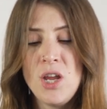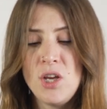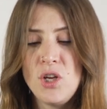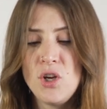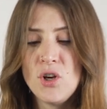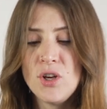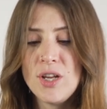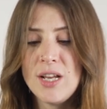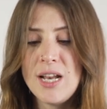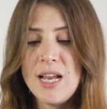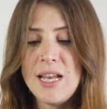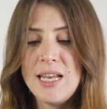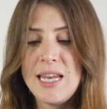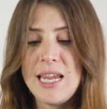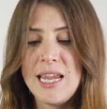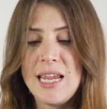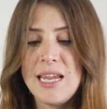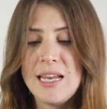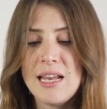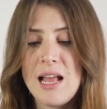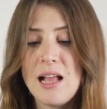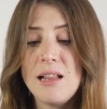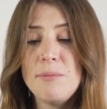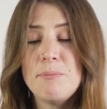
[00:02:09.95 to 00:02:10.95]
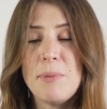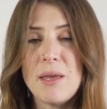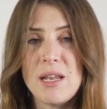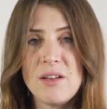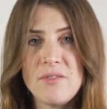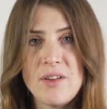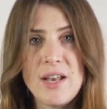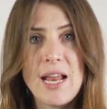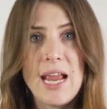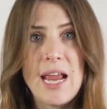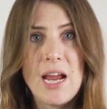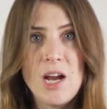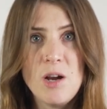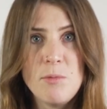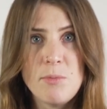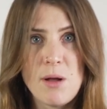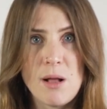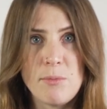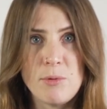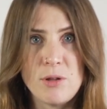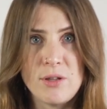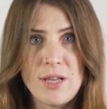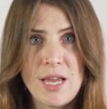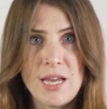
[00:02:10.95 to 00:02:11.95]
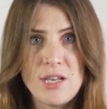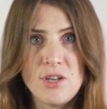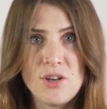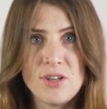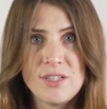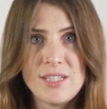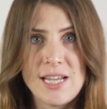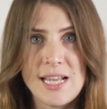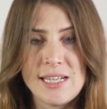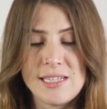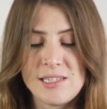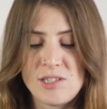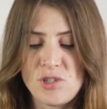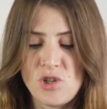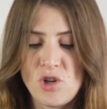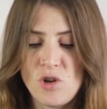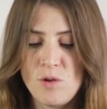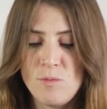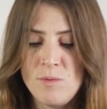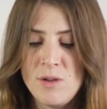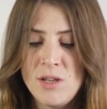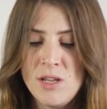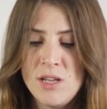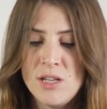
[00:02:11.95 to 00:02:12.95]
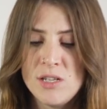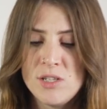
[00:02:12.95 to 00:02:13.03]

you're going to need a bit of an air bubble in your test tube.